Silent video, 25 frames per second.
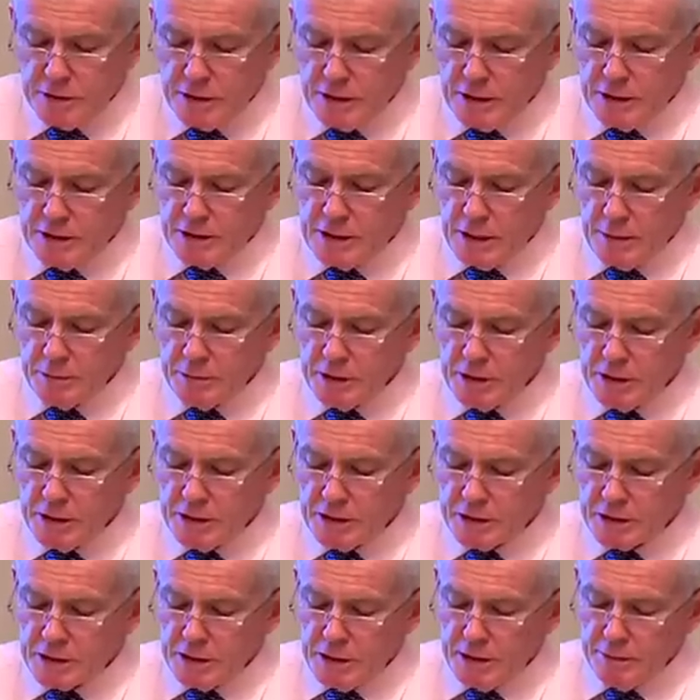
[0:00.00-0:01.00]
the indemnity
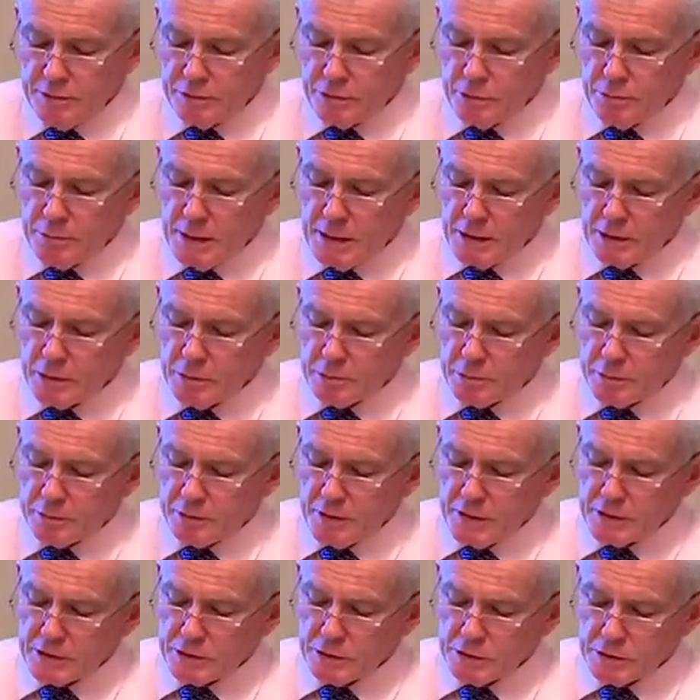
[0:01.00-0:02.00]
scheme for medical
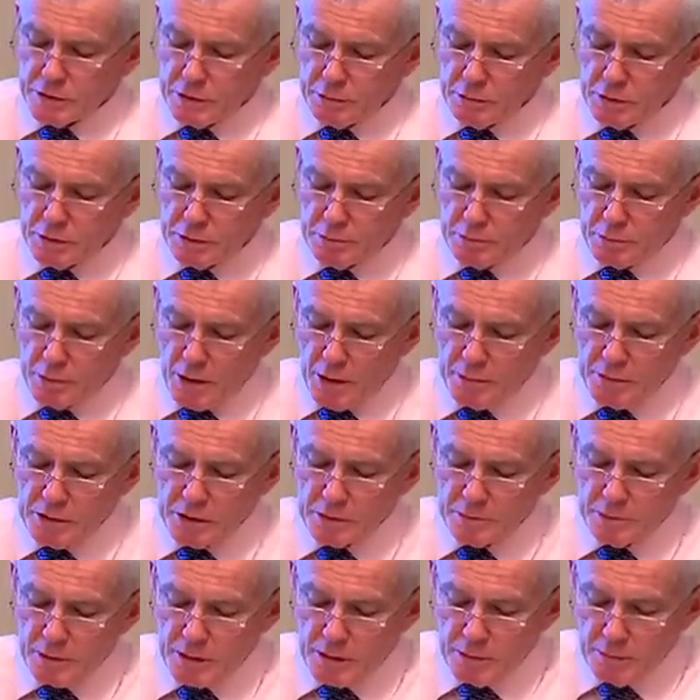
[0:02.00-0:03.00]
professionals that was
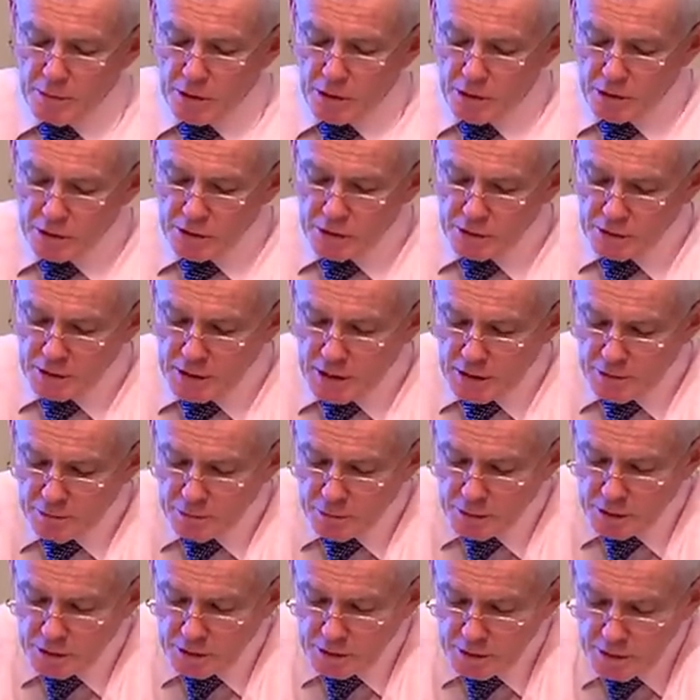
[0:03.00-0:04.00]
promised by the Morrison
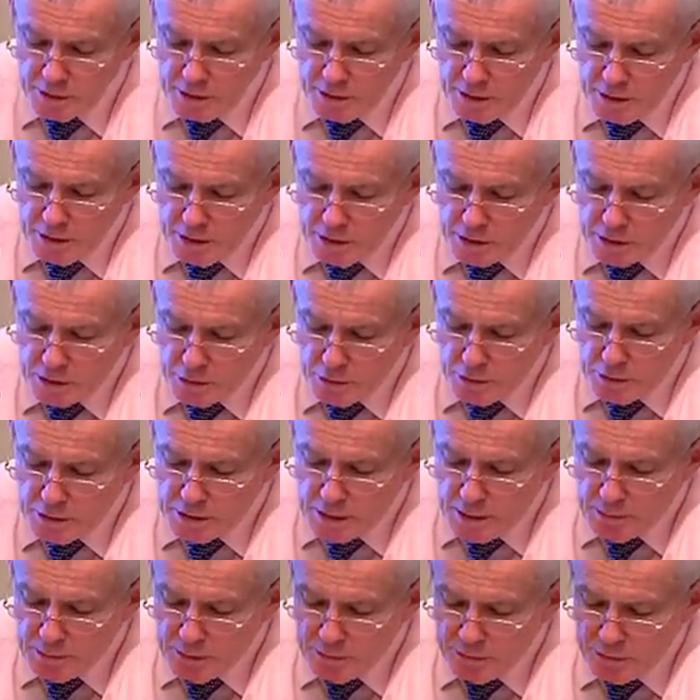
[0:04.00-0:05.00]
government to
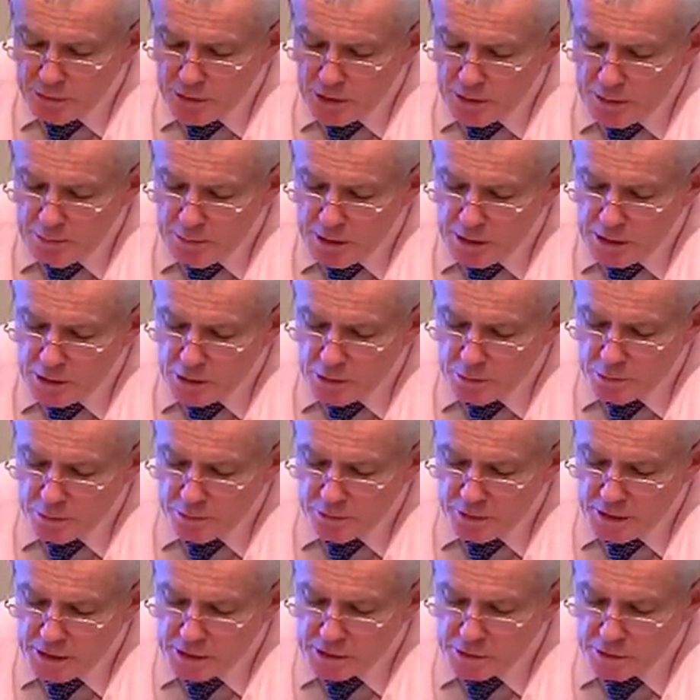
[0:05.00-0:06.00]
indemnify medical
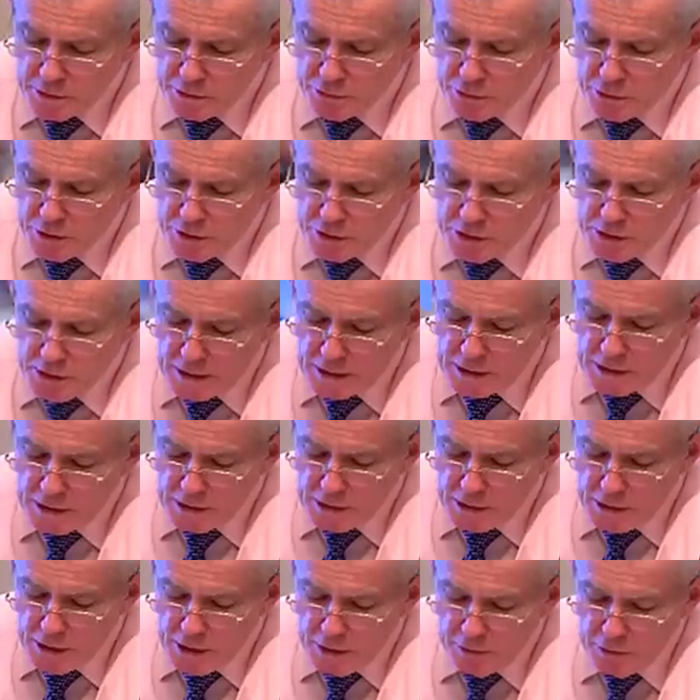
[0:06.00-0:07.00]
professionals for injecting
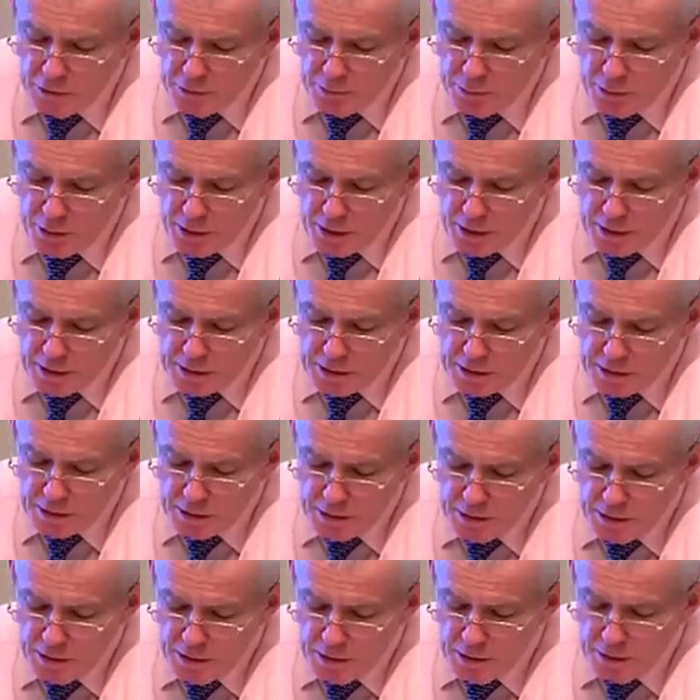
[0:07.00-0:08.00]
the COVID products
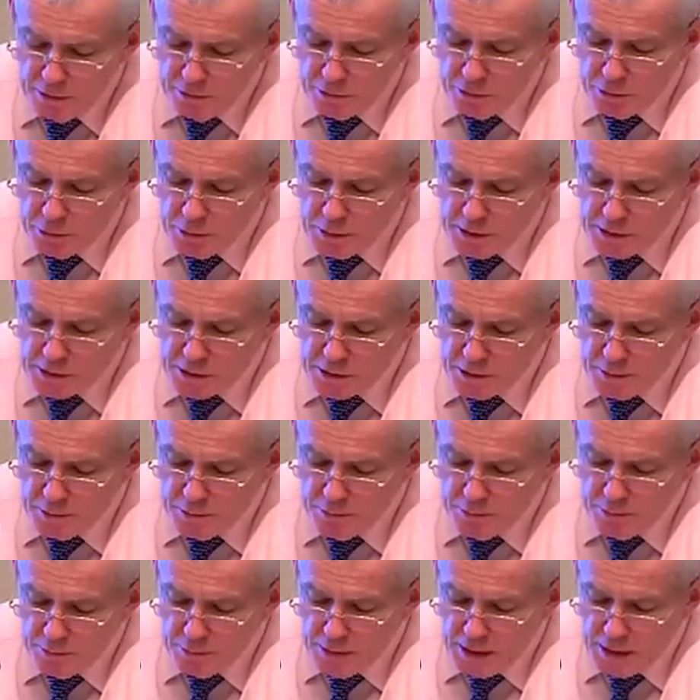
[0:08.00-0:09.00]
for which the
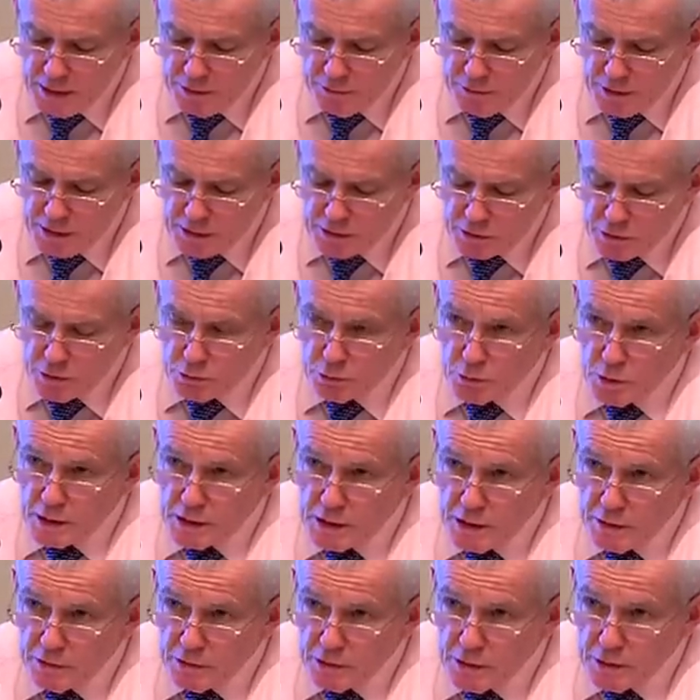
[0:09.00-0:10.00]
manufacturers were
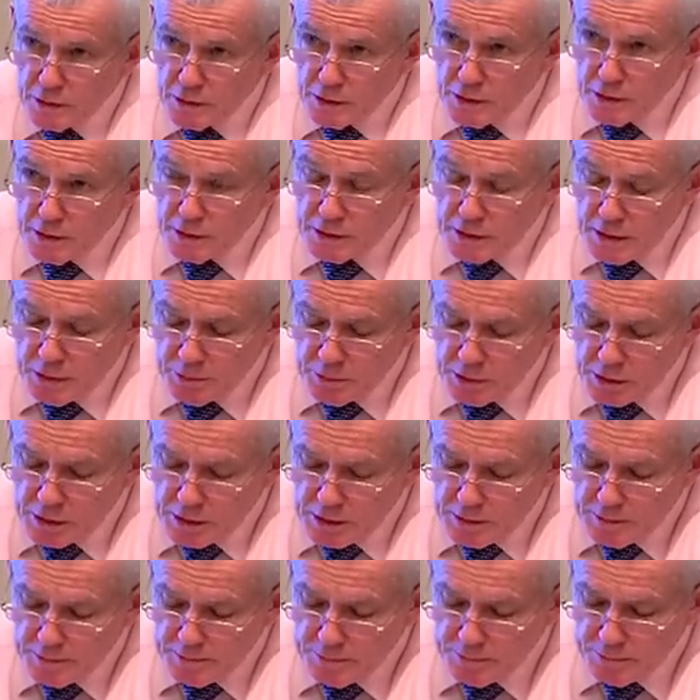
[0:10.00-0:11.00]
given an indemnity.